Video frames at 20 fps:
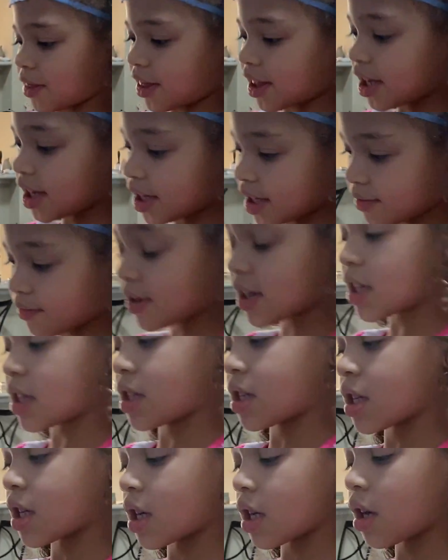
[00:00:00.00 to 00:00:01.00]
these
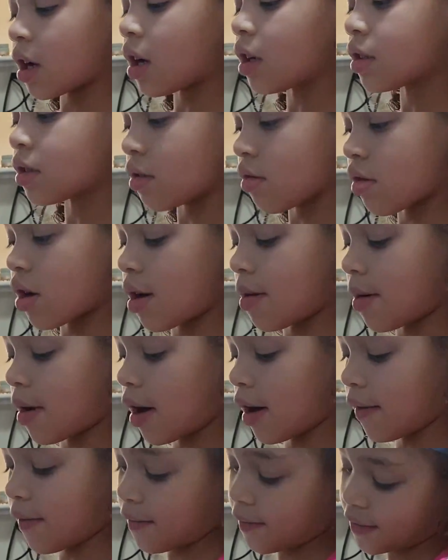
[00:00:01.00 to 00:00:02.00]
wings can also come
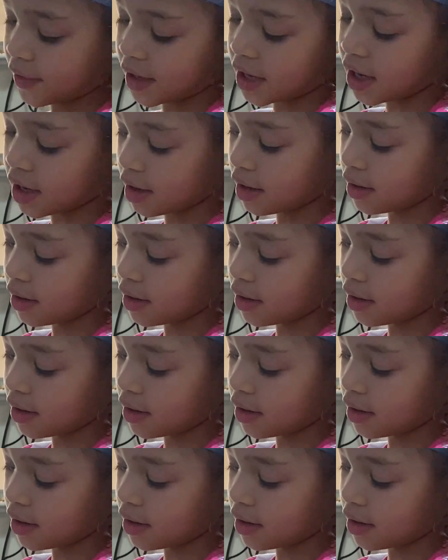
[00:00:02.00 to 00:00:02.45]
off. See?